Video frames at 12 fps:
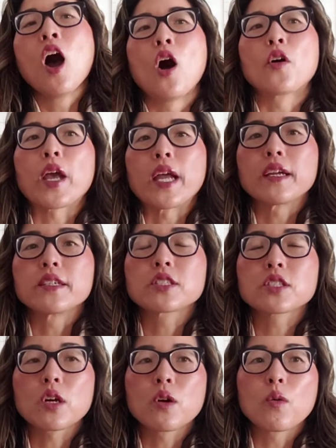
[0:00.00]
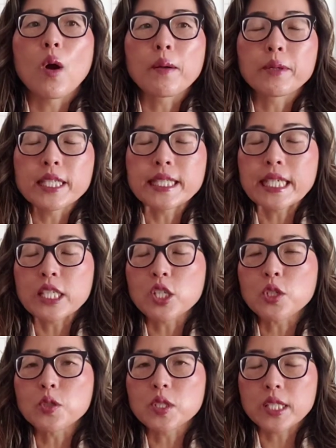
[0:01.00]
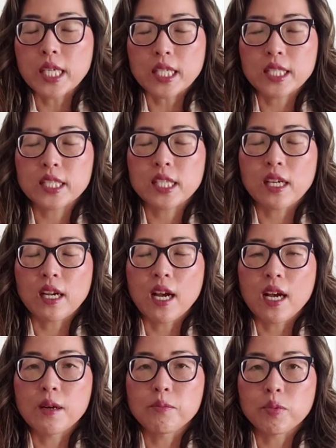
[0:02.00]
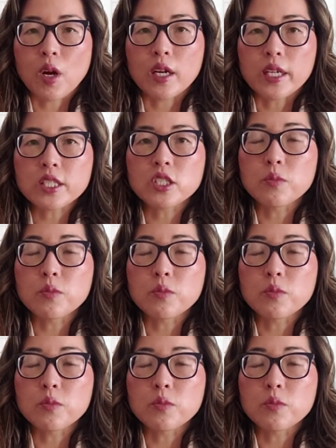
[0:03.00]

Okay, so I'm going to tell you six products.